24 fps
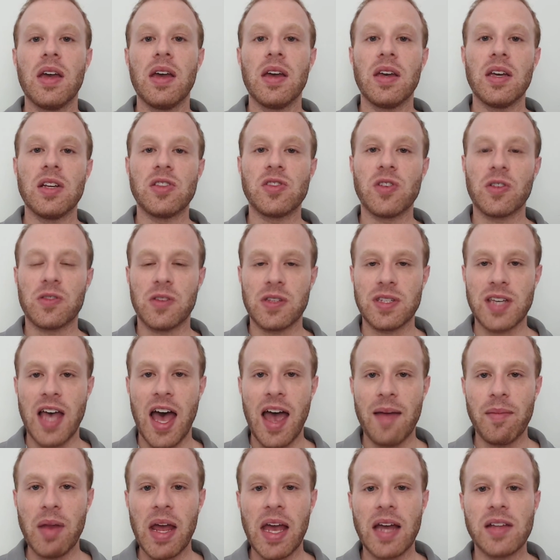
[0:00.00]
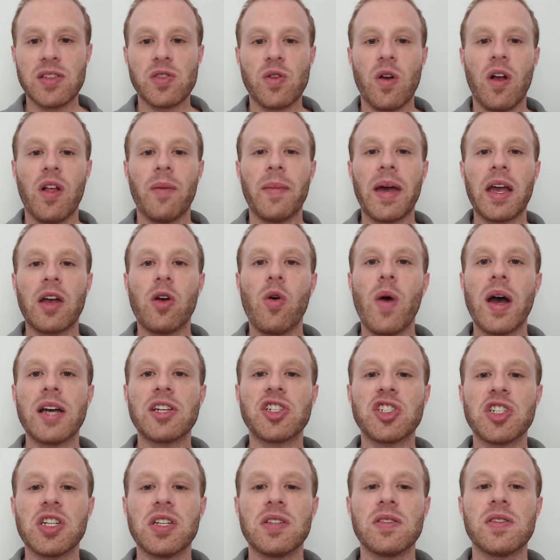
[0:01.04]
He took the time to answer all my
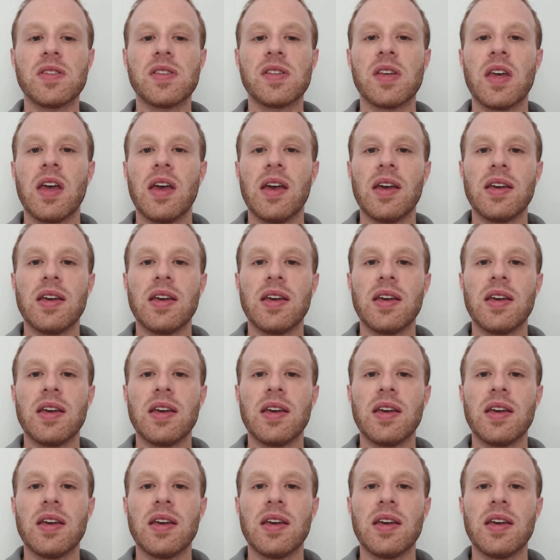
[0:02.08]
questions.